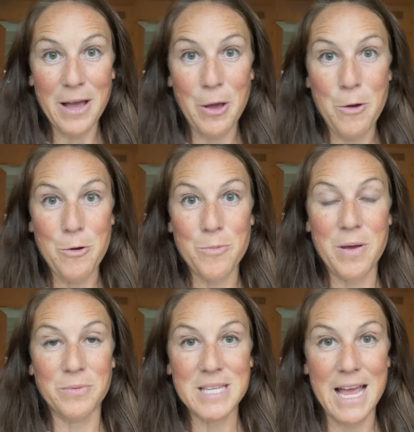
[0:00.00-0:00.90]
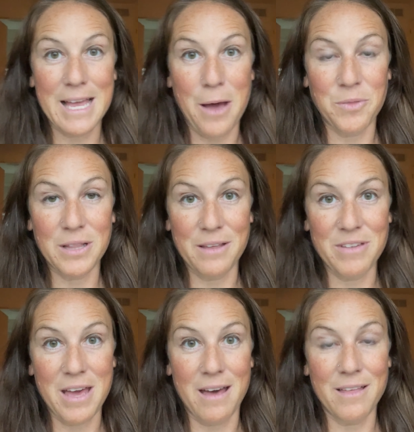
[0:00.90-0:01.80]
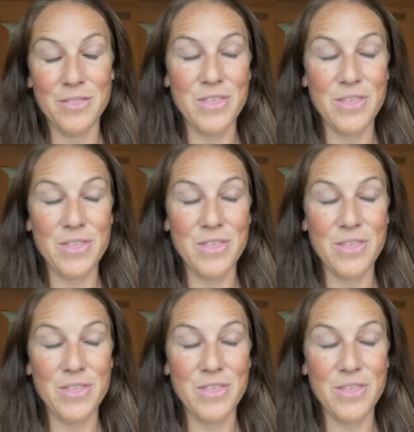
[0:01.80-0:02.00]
home and was hanging out with Olivia.